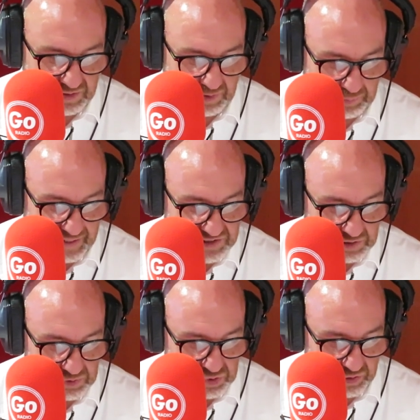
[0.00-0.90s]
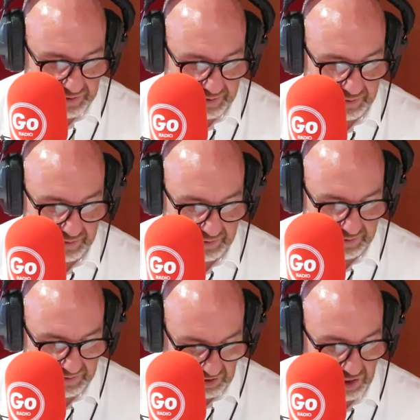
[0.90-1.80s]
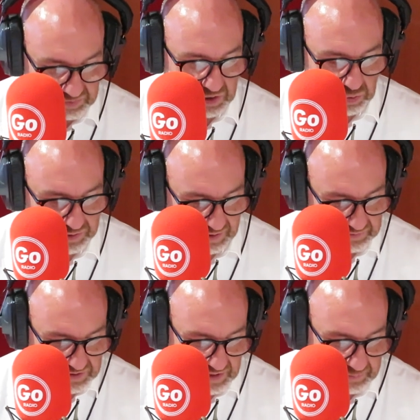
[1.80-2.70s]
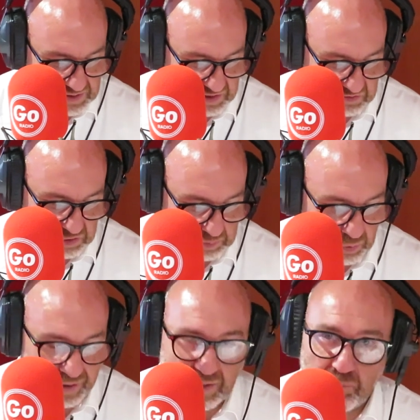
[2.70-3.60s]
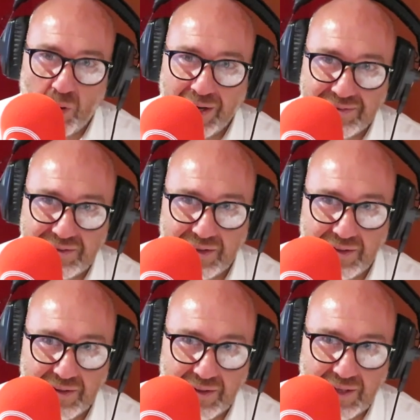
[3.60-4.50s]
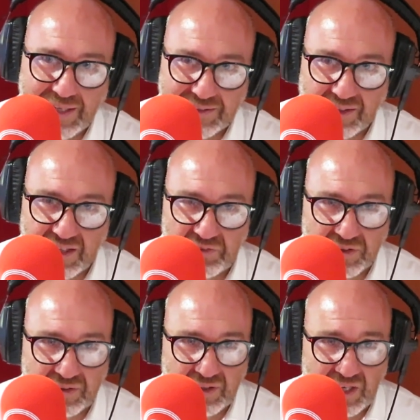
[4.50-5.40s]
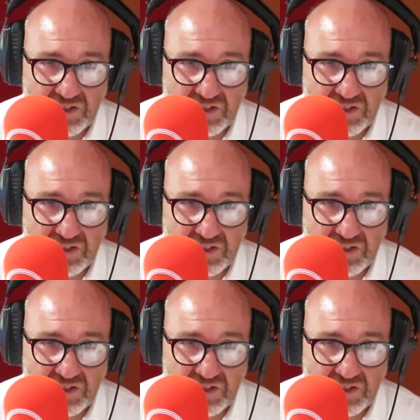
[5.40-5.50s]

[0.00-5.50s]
the pressure that was on the club to go and deliver Champions League football, and he bought into it and he delivered.